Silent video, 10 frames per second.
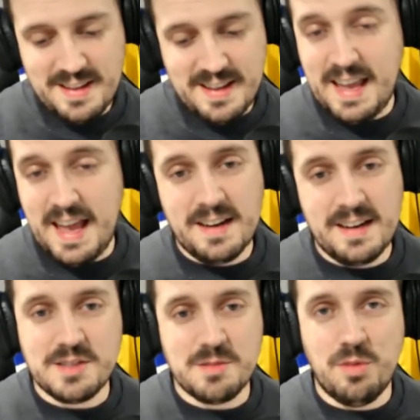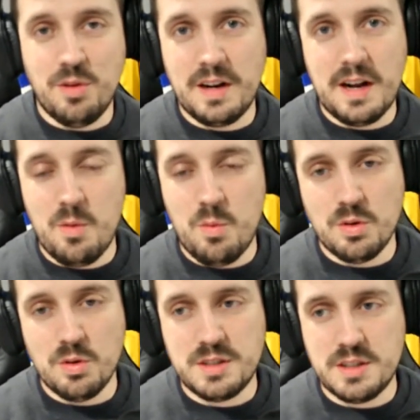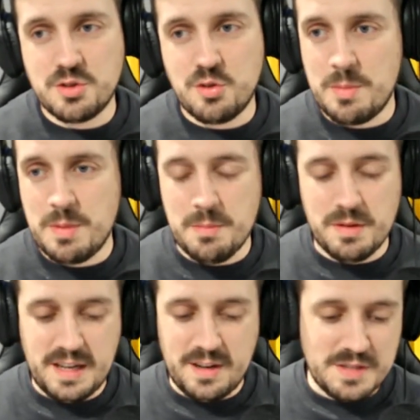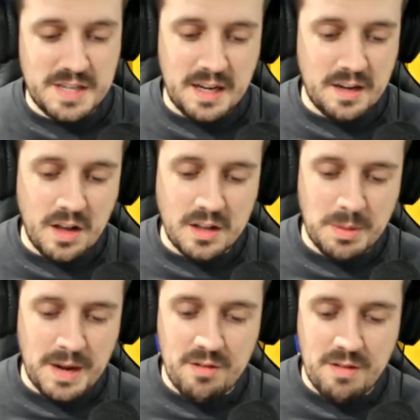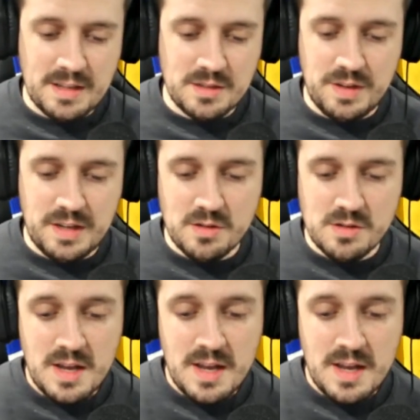again, lads, I'm running out of words to describe him. I think I've said it in all the player ratings videos.